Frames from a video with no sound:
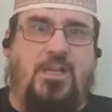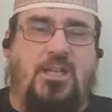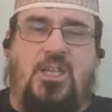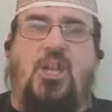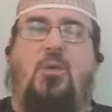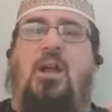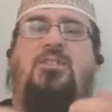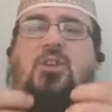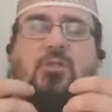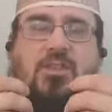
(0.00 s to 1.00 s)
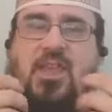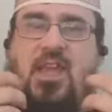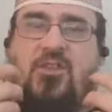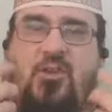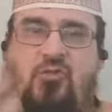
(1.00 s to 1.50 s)
You know, and so that
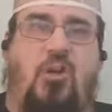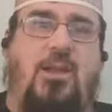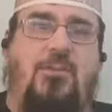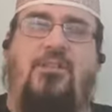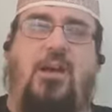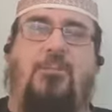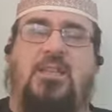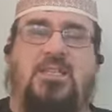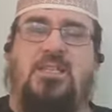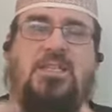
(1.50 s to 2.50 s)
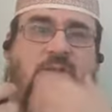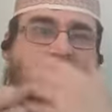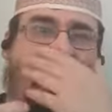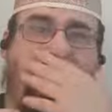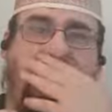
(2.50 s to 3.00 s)
they're the crime families. And this is
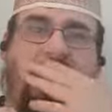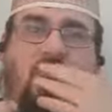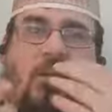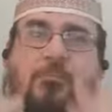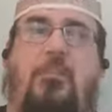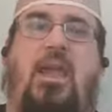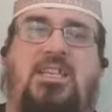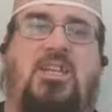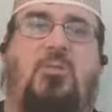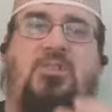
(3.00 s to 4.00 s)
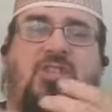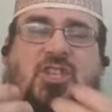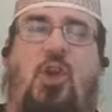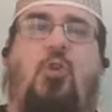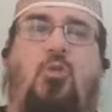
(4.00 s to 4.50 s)
one of the reasons why Mexico is
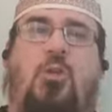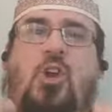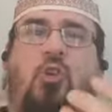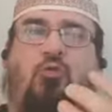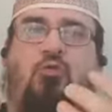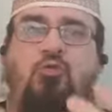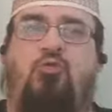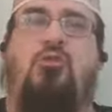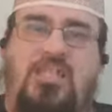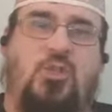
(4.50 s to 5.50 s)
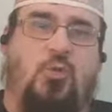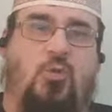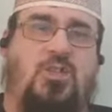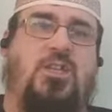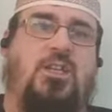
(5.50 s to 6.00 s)
so
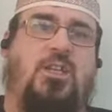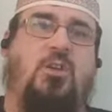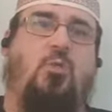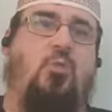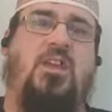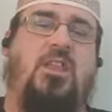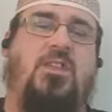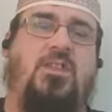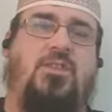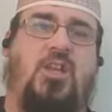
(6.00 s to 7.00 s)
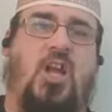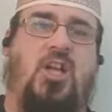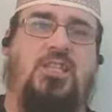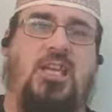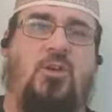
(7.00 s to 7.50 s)
riddled with the
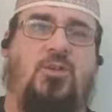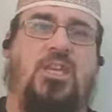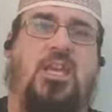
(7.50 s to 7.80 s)
cartels,